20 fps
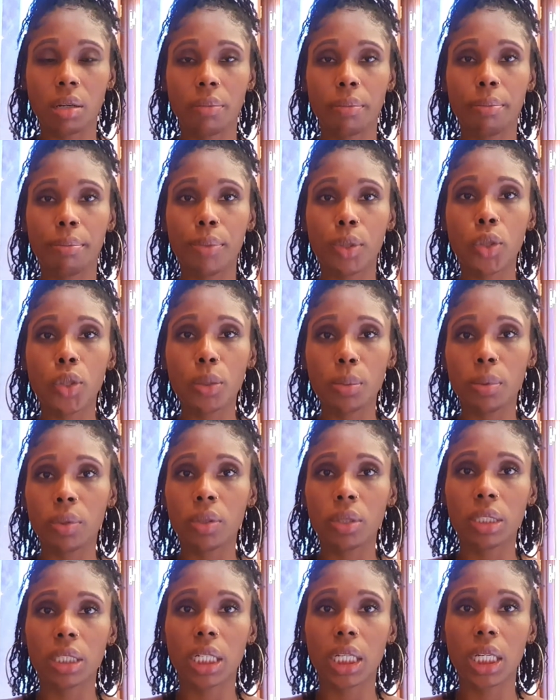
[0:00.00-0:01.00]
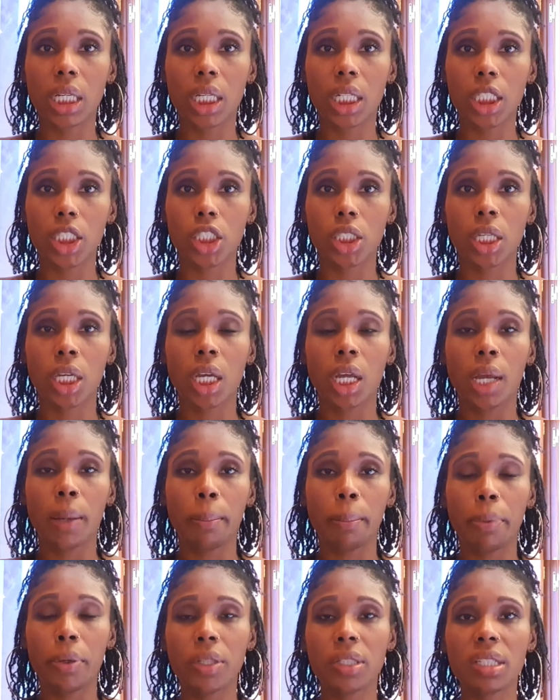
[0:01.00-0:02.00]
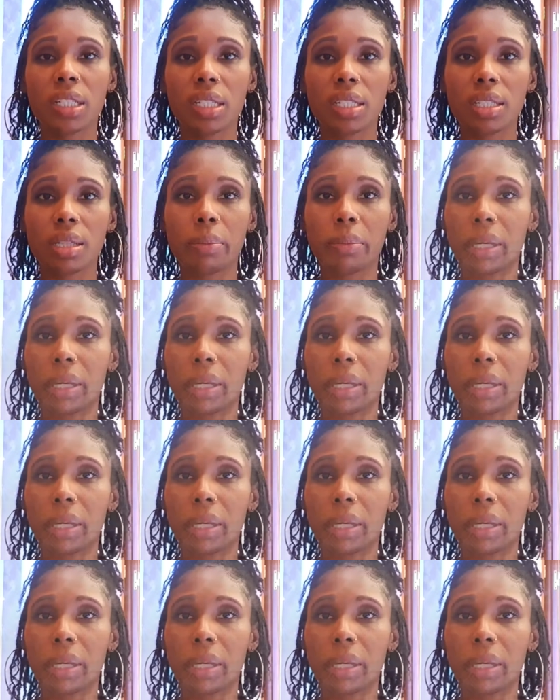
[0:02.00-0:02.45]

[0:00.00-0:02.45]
Mood boarding is putting some